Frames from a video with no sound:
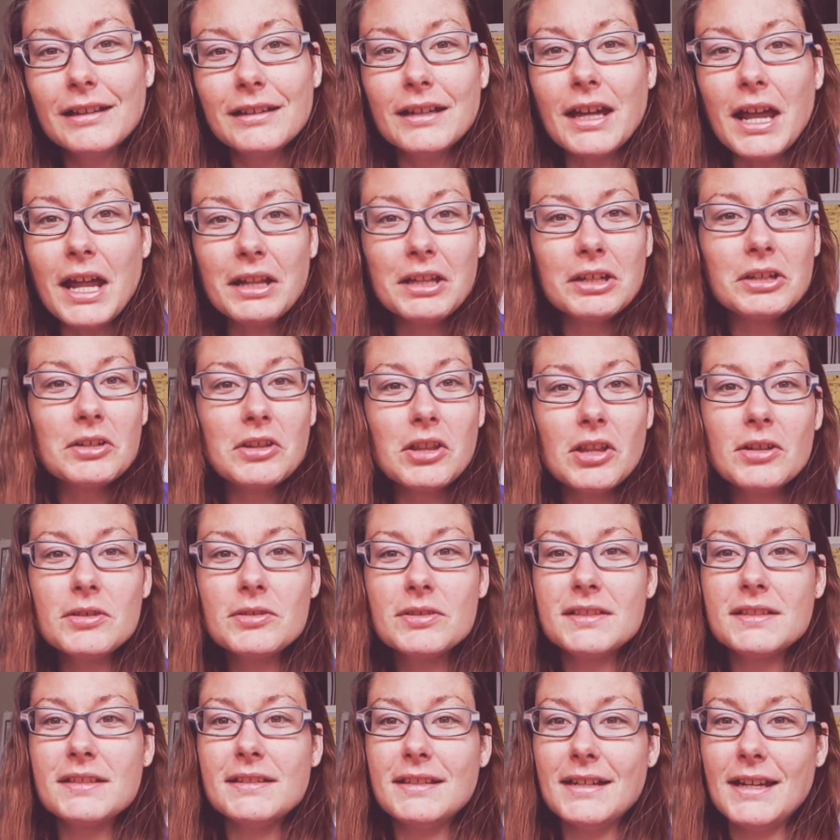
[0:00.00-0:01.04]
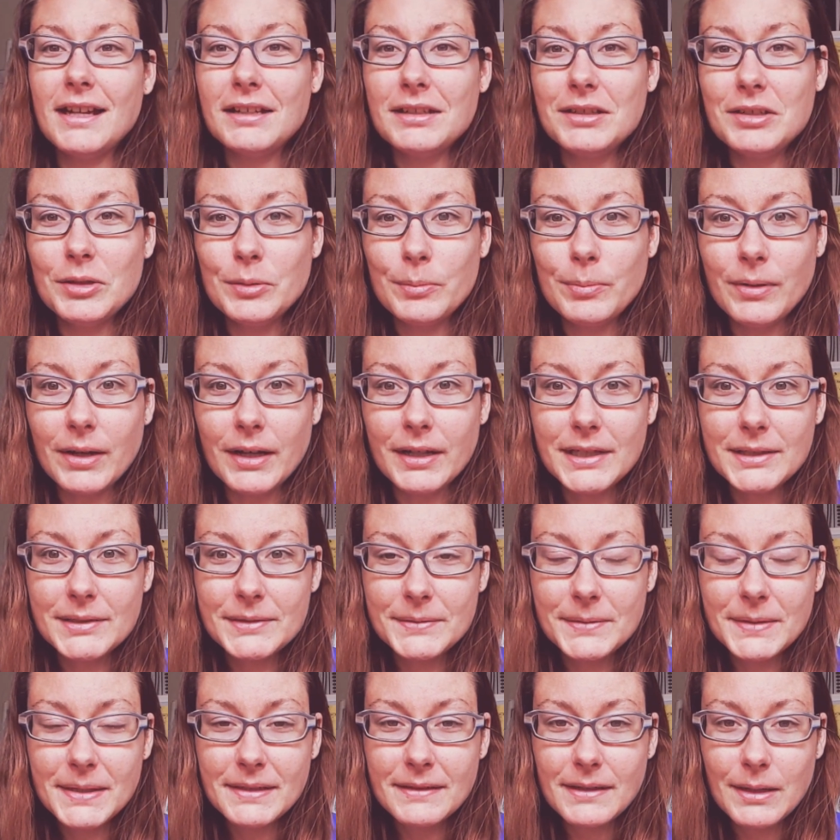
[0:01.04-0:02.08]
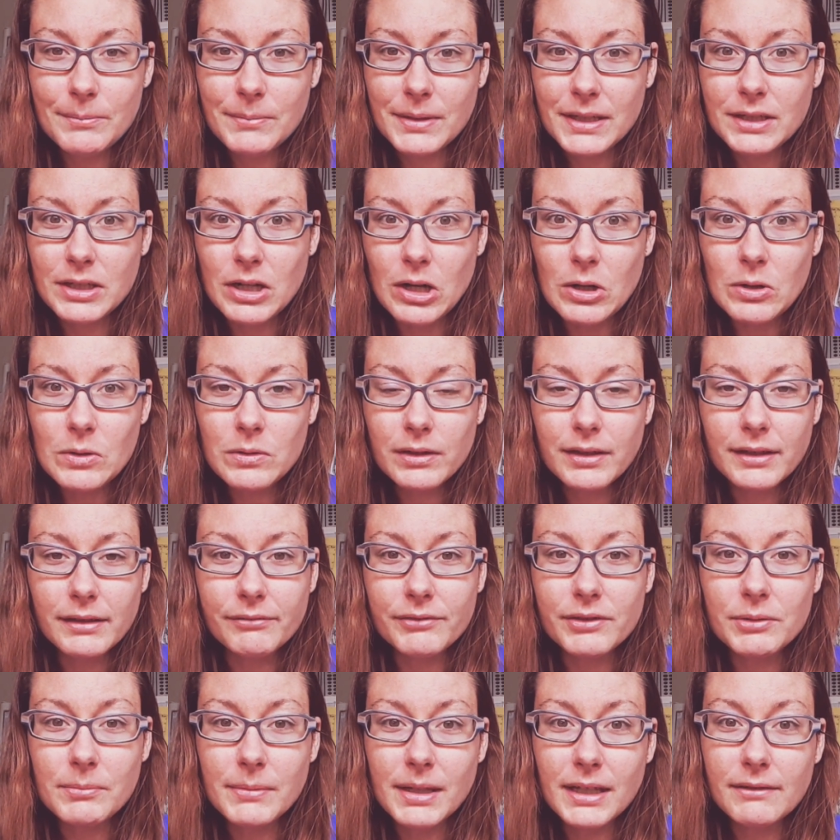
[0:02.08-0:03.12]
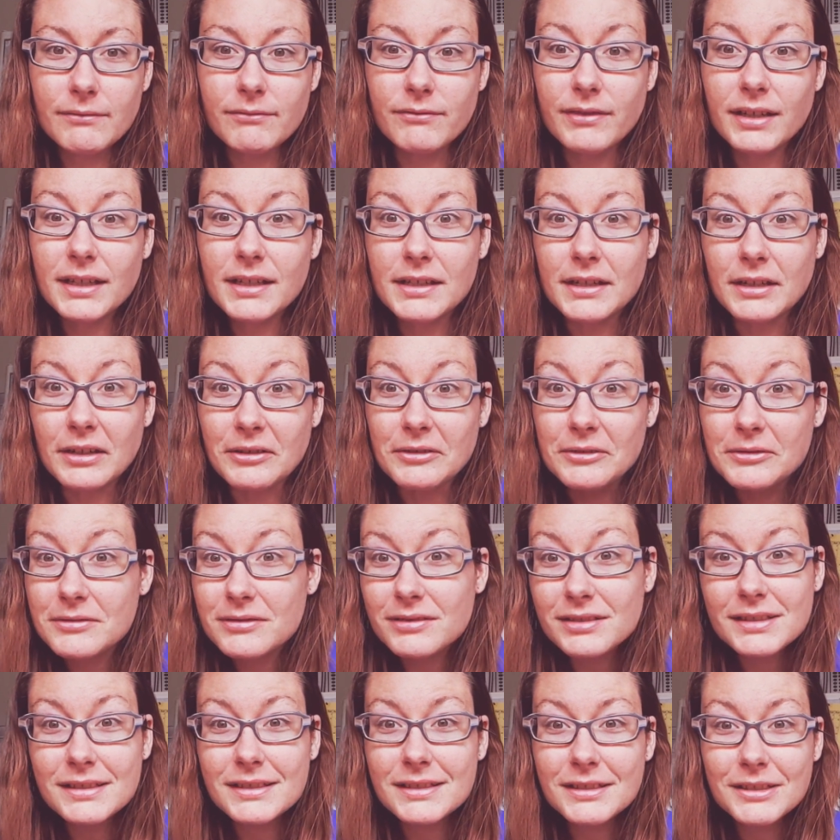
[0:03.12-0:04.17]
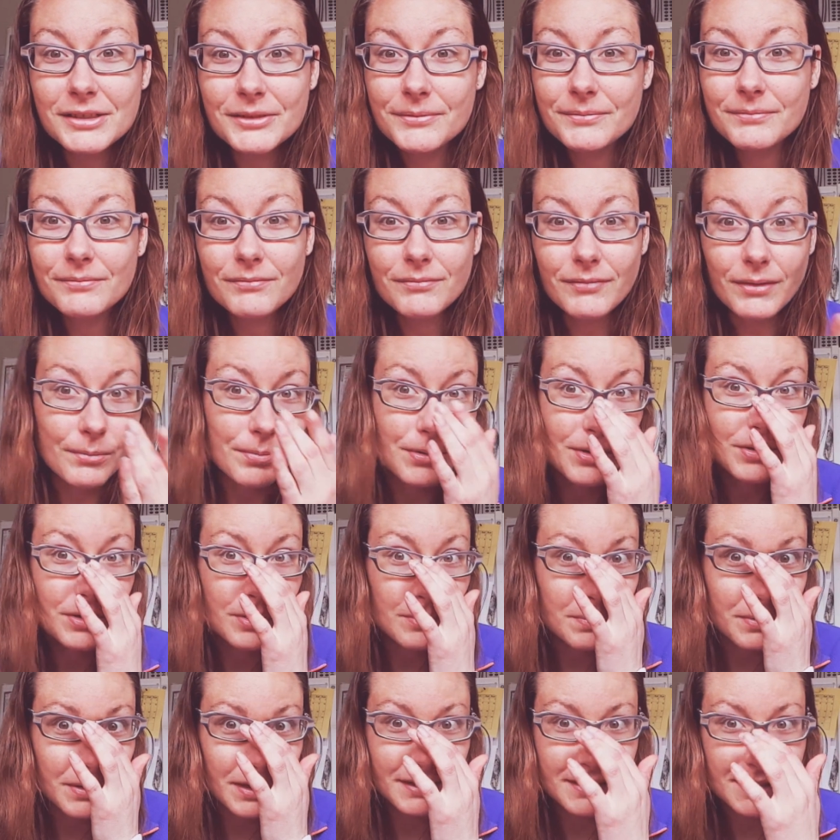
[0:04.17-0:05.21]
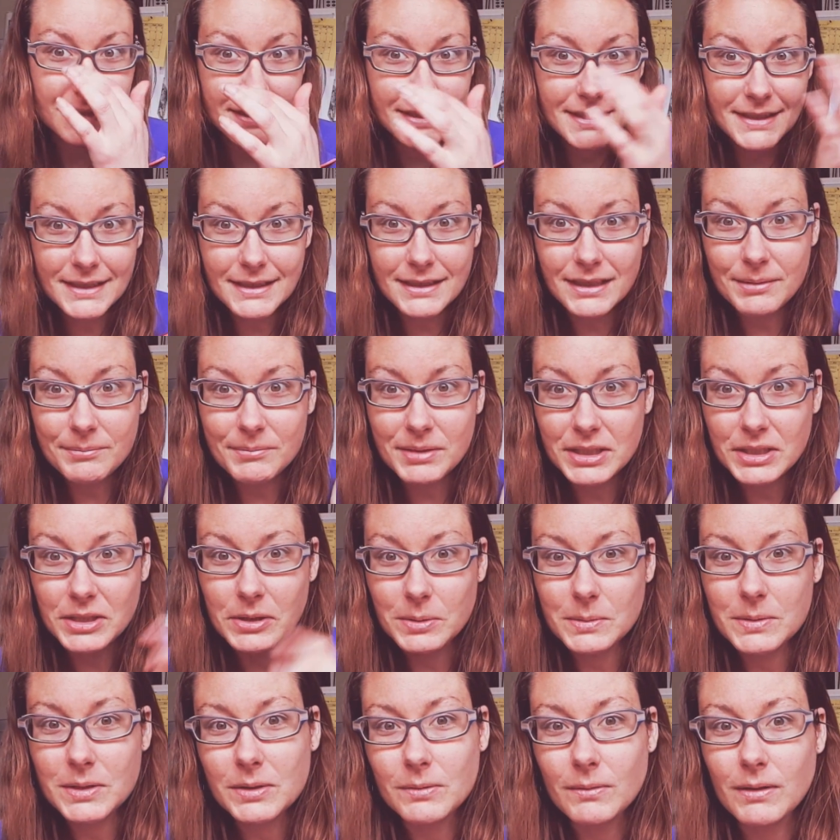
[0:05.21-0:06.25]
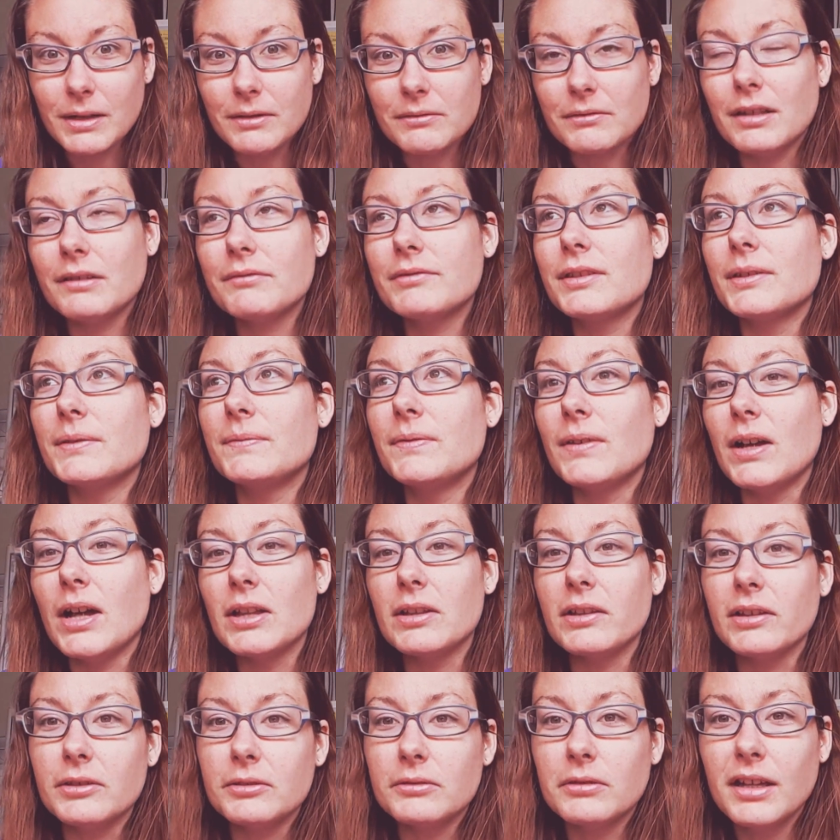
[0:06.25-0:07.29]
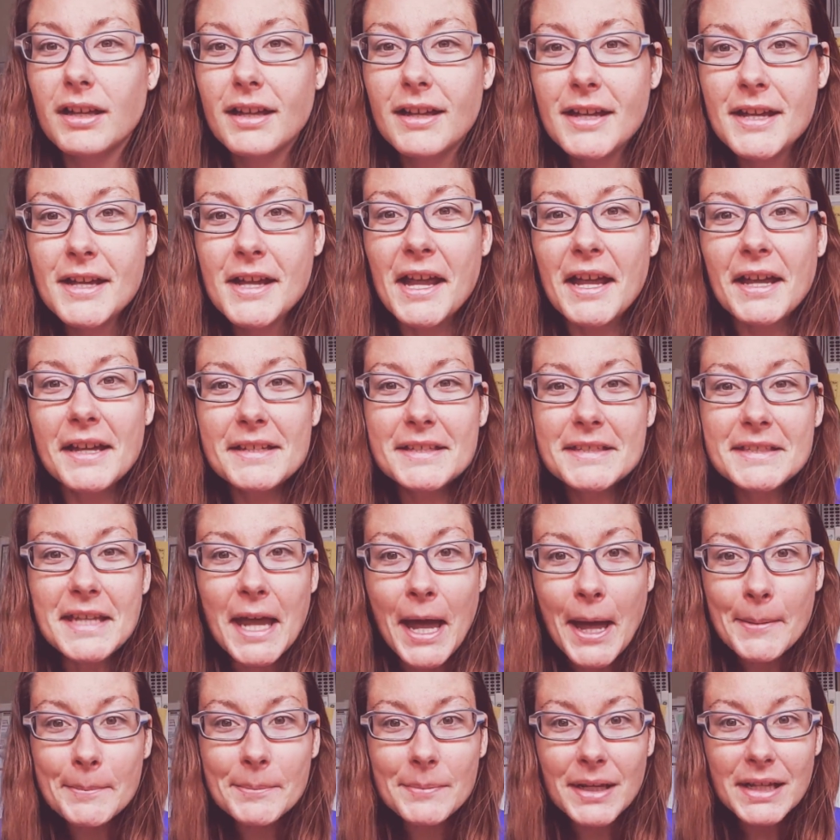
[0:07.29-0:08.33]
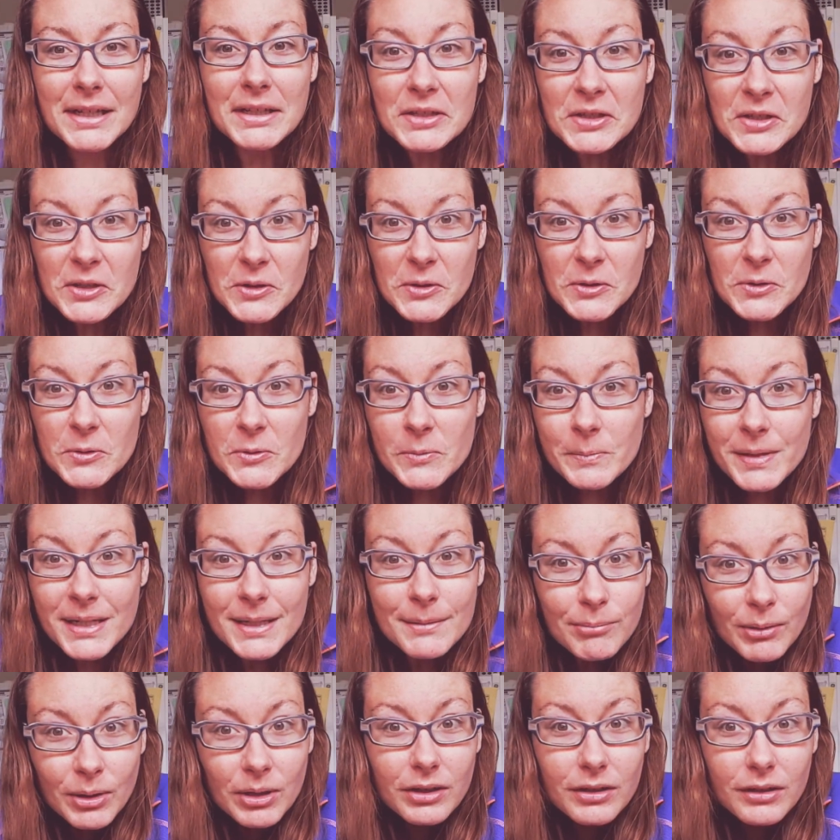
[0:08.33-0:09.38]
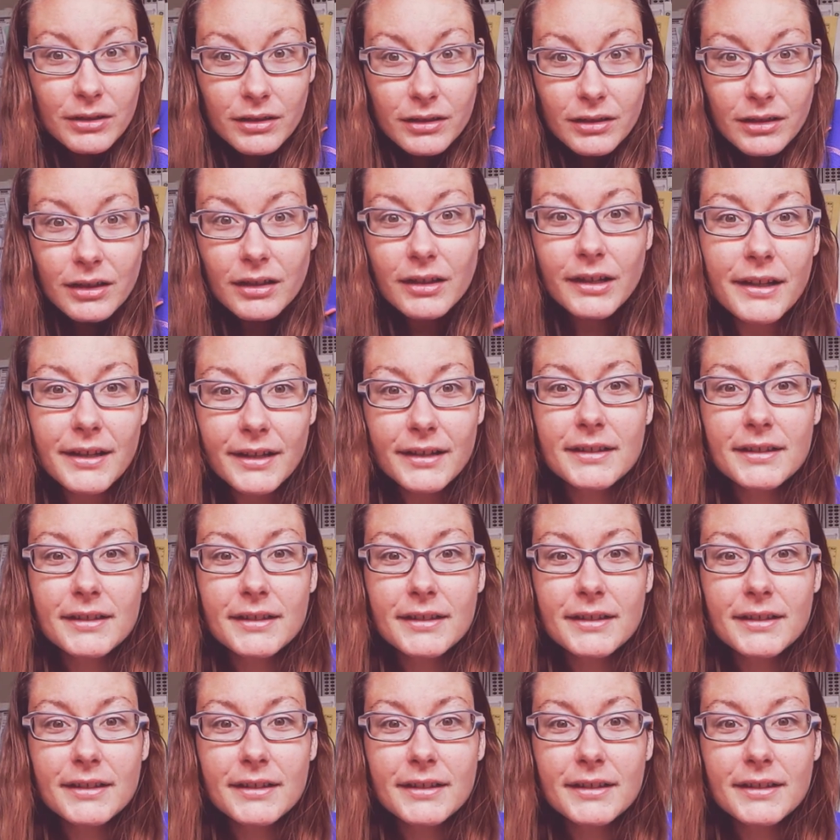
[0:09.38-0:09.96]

getting close to the end of your pregnancy, let me know. And if you make videos about your pregnancy, let me know too. I'd love to follow some new people